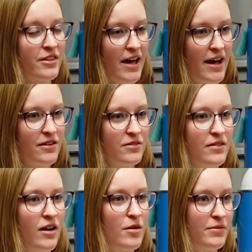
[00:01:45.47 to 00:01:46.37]
that,
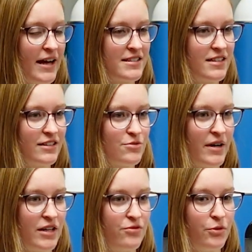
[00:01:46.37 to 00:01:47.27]
our plastic is
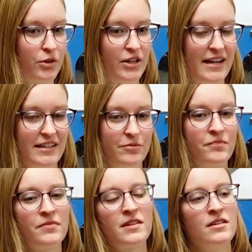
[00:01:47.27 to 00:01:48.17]
ready for grinding.
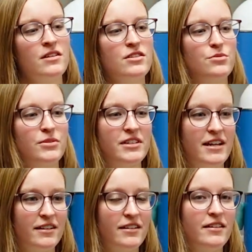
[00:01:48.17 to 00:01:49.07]
So we'll
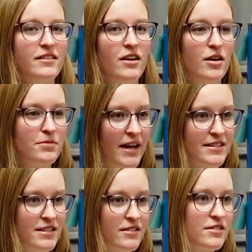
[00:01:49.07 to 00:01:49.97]
take our
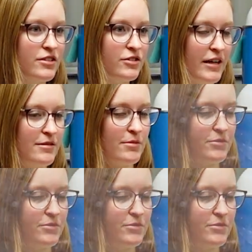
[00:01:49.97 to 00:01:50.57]
plastics, grind them